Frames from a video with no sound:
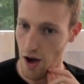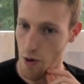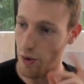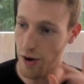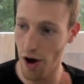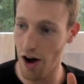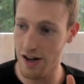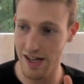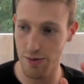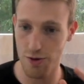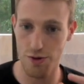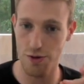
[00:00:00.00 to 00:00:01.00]
We aren't
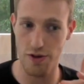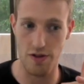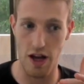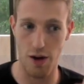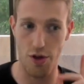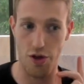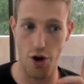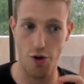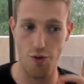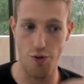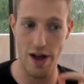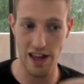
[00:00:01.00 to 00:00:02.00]
able to do this with a
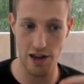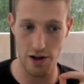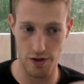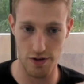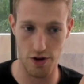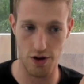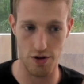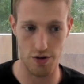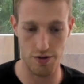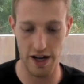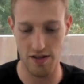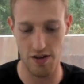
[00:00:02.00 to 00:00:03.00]
regular circle, right?